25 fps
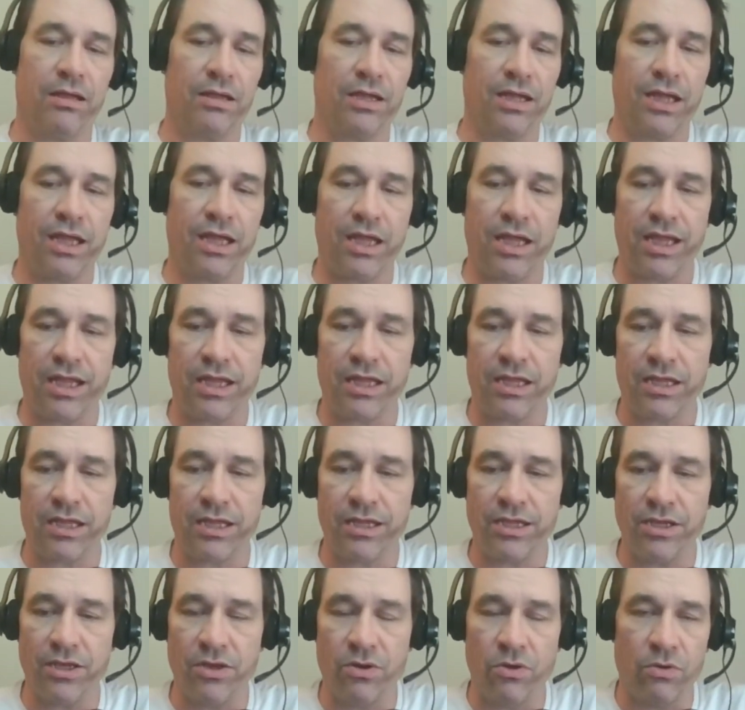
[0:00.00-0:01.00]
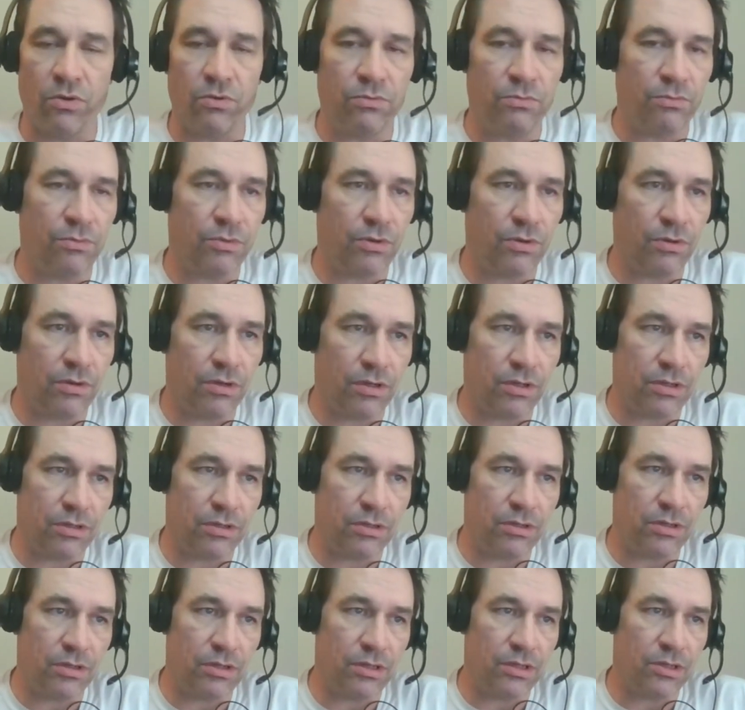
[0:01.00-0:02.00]
eh, you know,
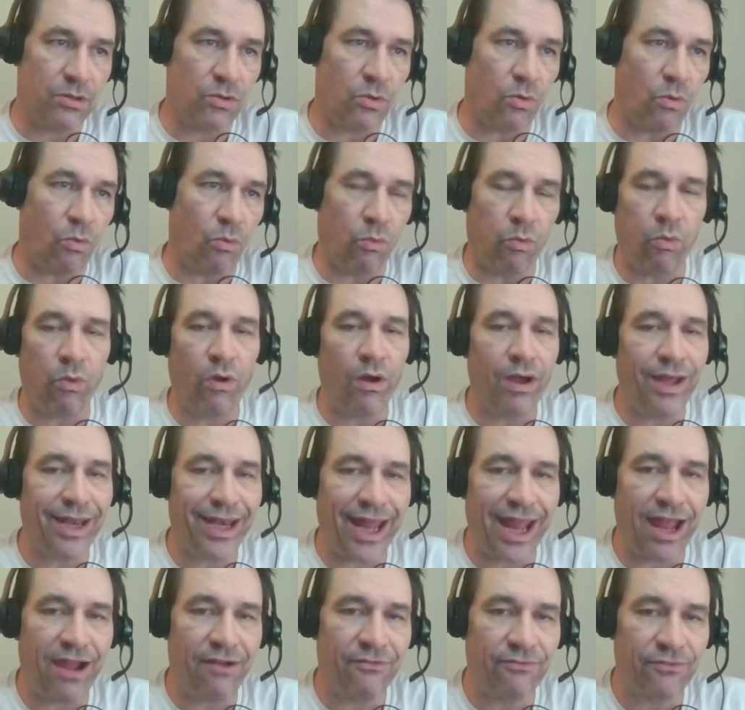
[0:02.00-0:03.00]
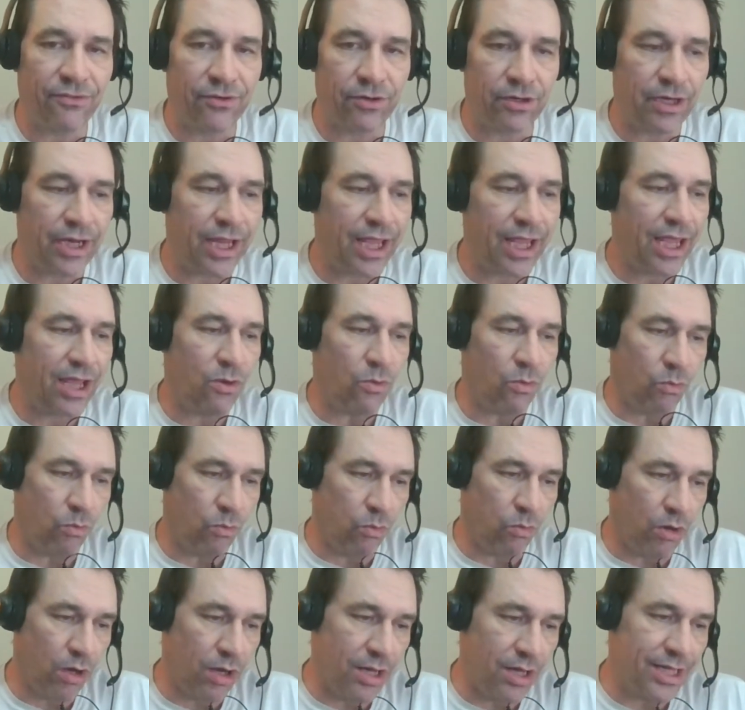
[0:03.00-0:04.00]
whatever it
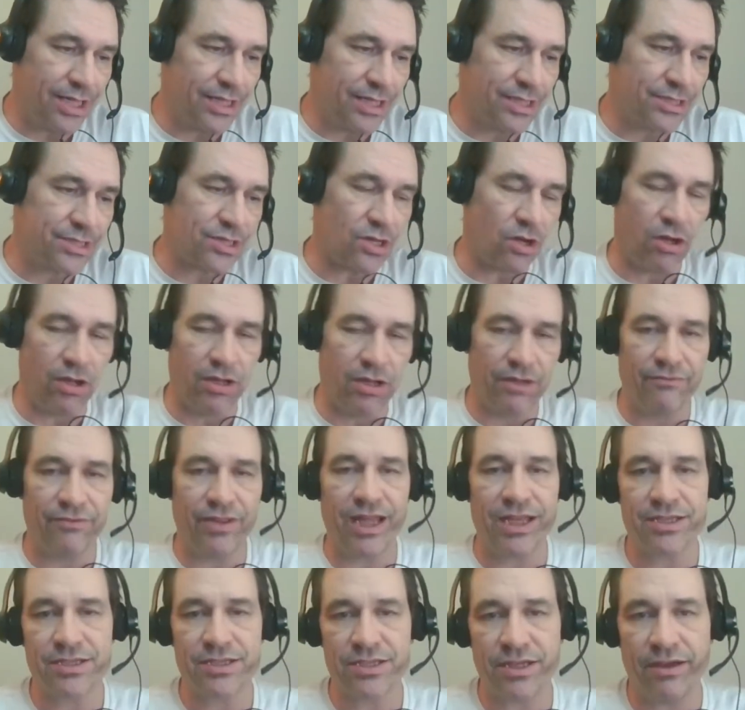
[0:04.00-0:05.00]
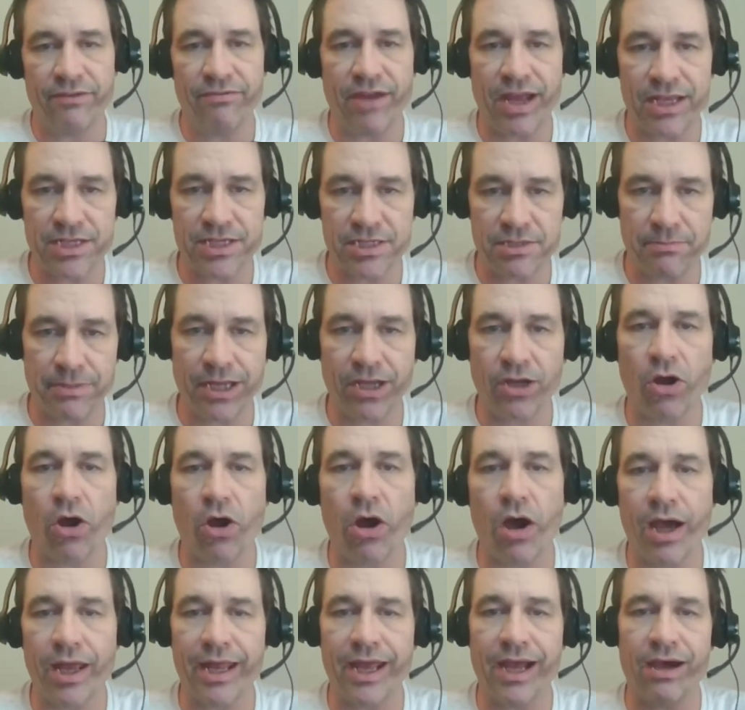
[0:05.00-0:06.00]
was, all of that stuff has to be
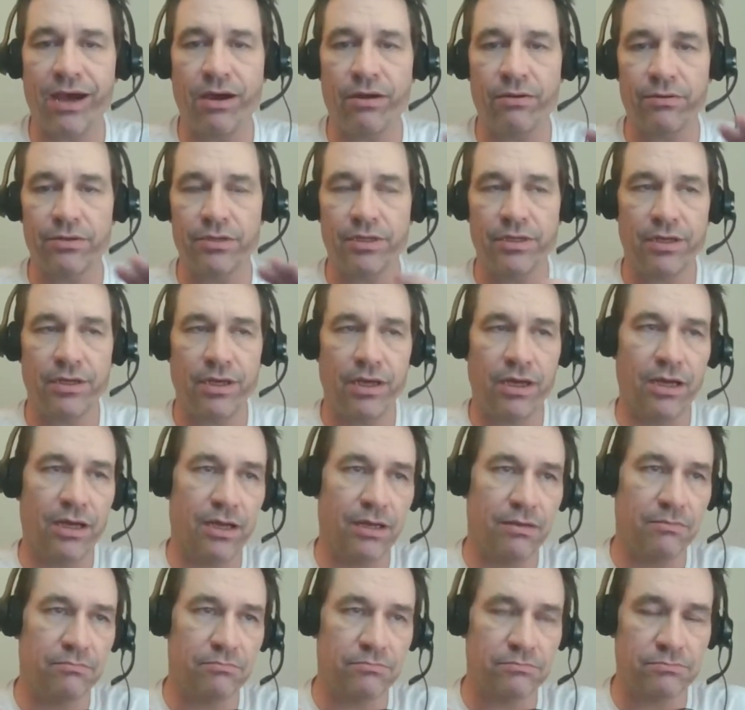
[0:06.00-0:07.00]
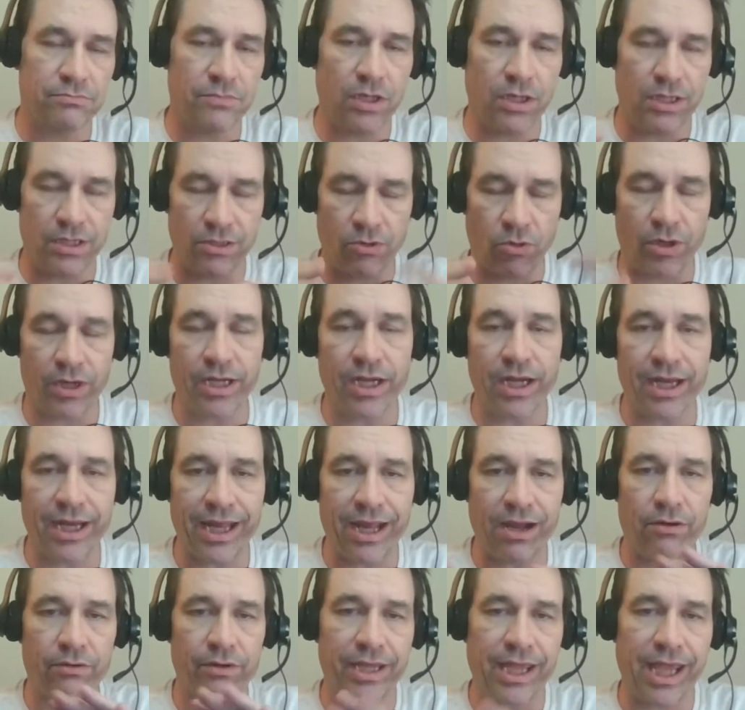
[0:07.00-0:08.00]
caught out um, uh, or cut
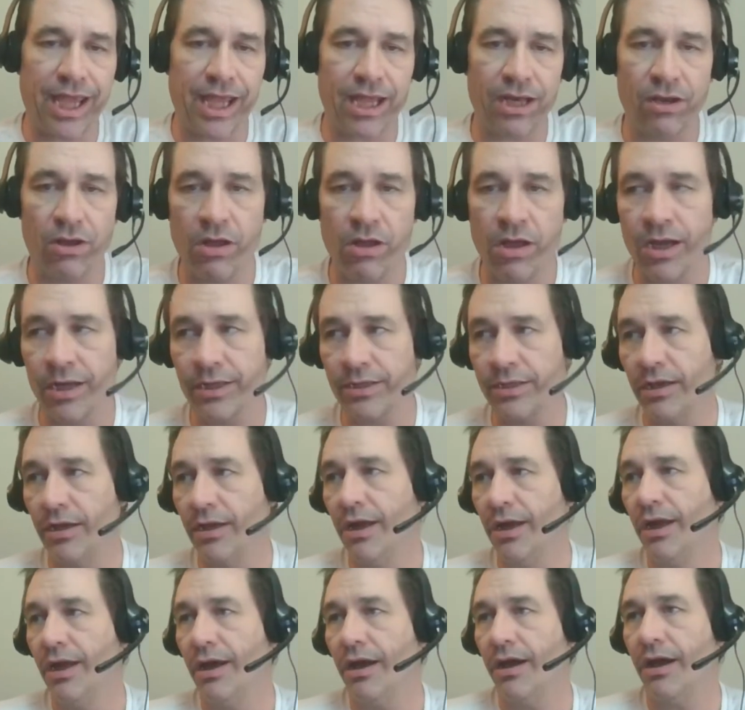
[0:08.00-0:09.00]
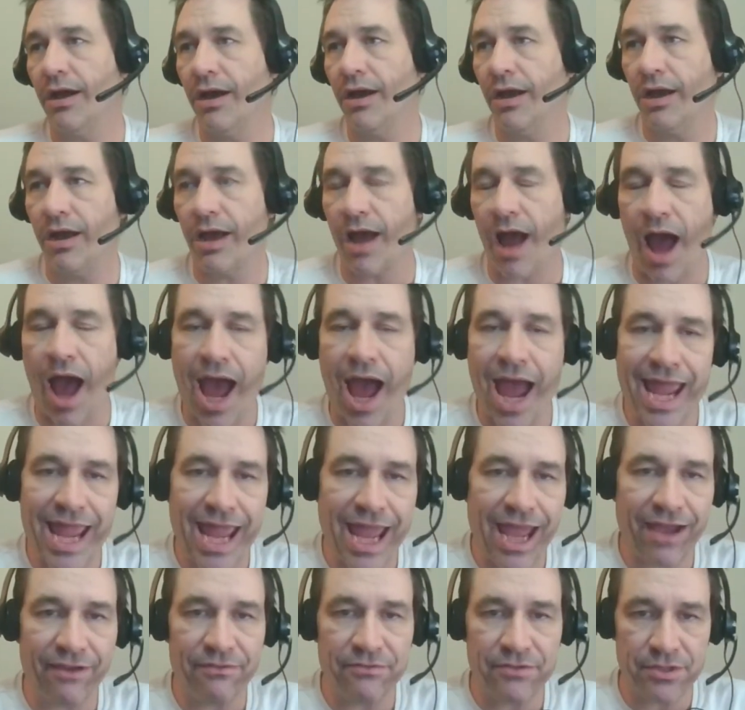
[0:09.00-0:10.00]
out, cataloged. Uh, I
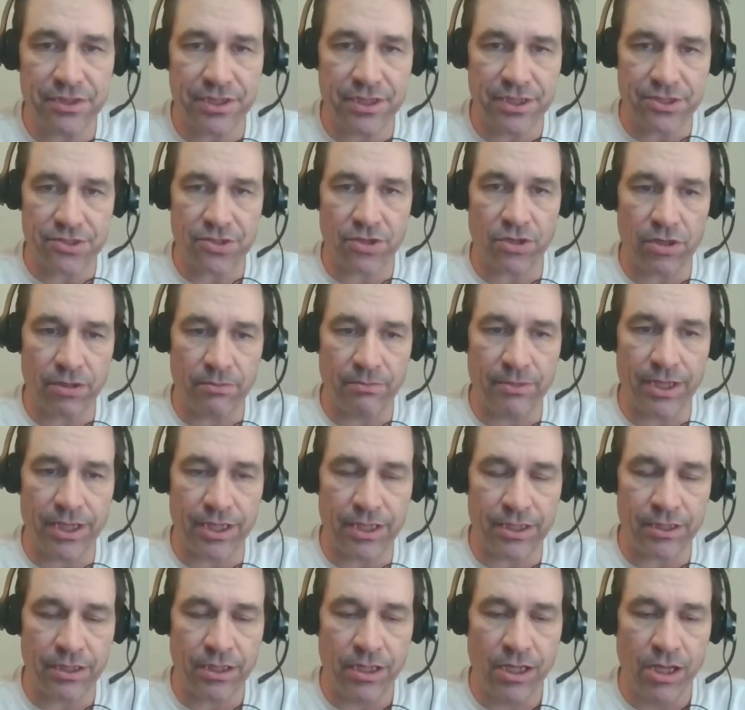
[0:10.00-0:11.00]
have to determine